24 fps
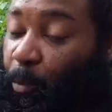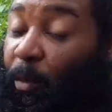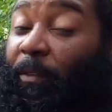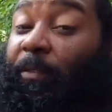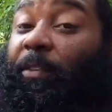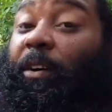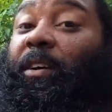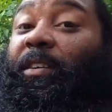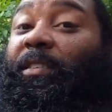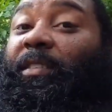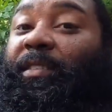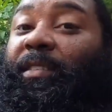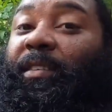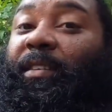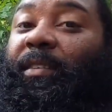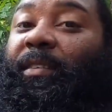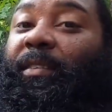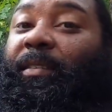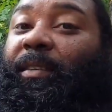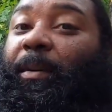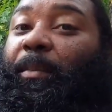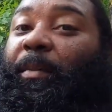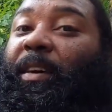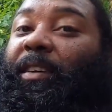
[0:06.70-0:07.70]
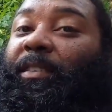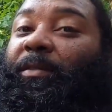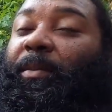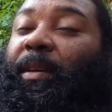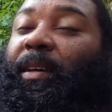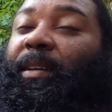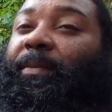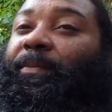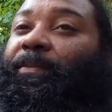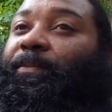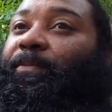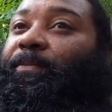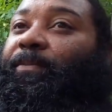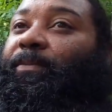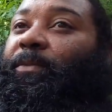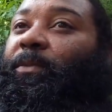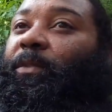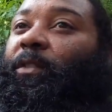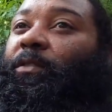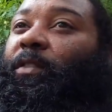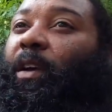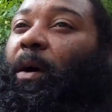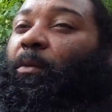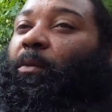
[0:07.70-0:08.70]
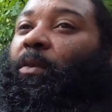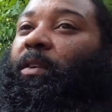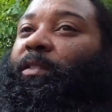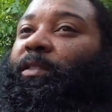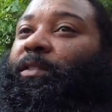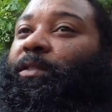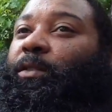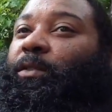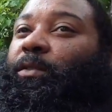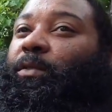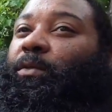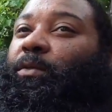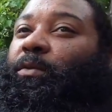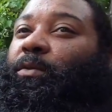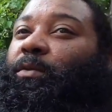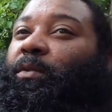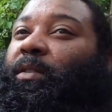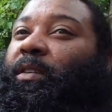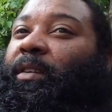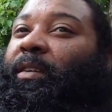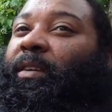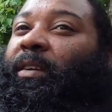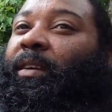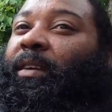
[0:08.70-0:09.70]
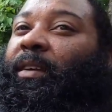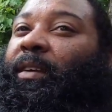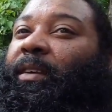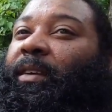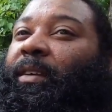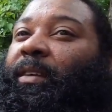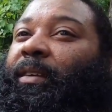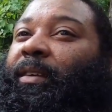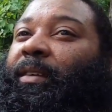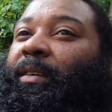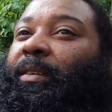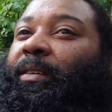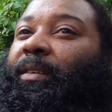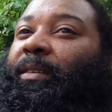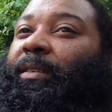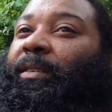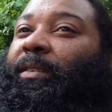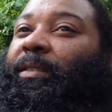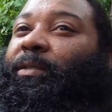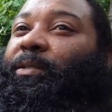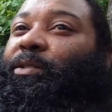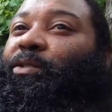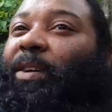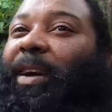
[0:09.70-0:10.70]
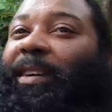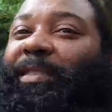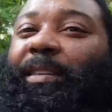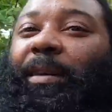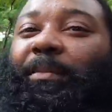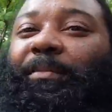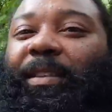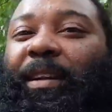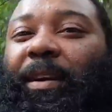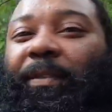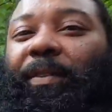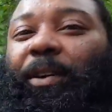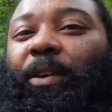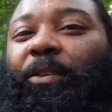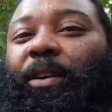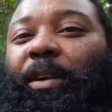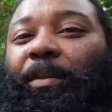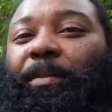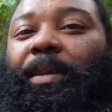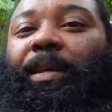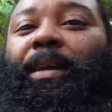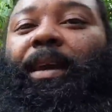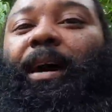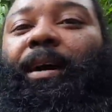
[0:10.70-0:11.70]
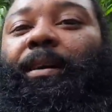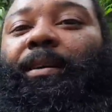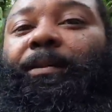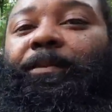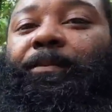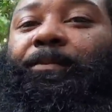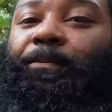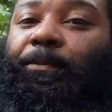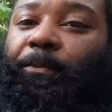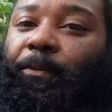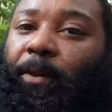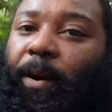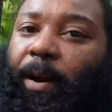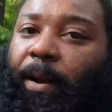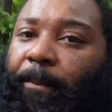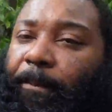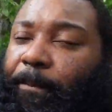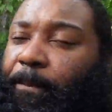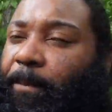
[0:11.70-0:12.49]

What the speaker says: well first, let me explain. So I want to try something different on the Miata, right?